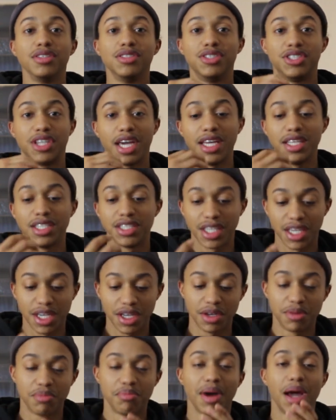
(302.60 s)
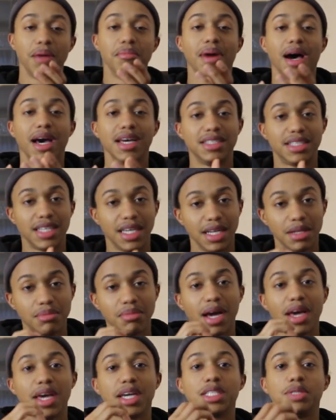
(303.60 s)
changing my mindset in
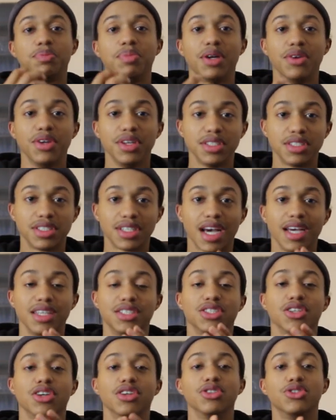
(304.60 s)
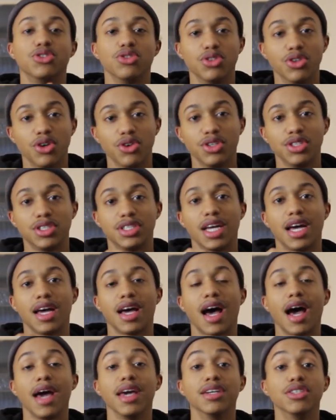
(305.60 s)
my experience, I started to notice
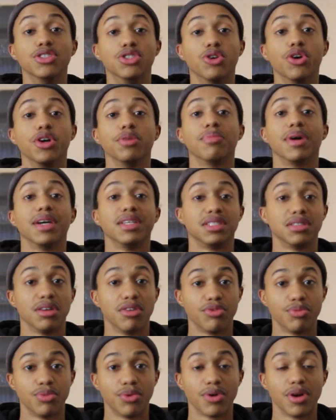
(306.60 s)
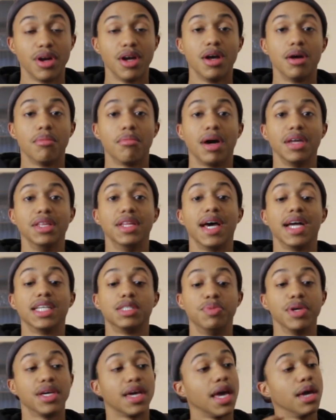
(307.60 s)
that I enjoyed myself more. My
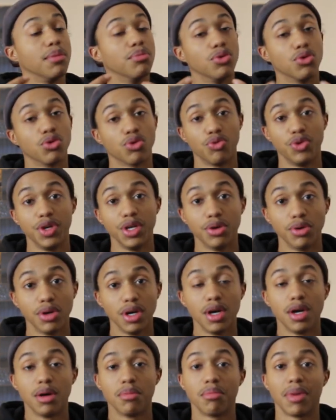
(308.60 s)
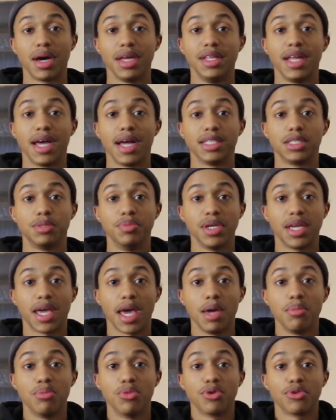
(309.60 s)
dance became more real. My dance
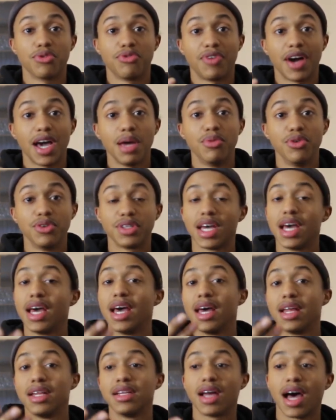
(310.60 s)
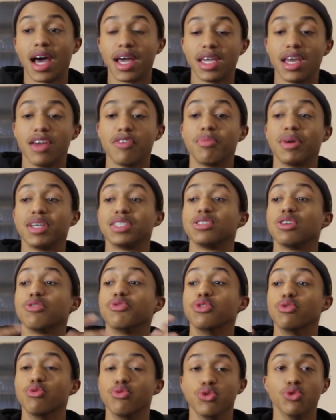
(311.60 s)
became more vibrant and I gave
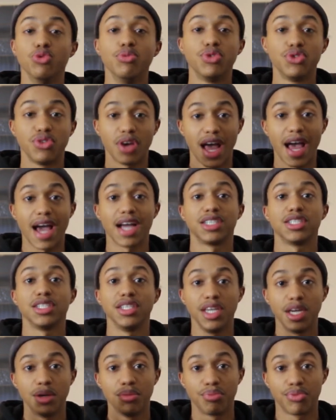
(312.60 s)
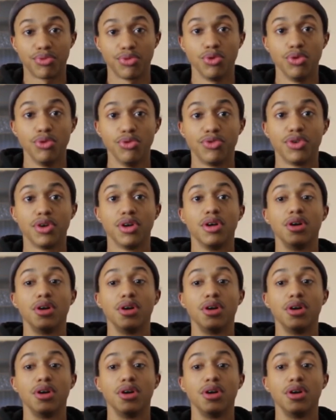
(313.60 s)
myself the room to actually improve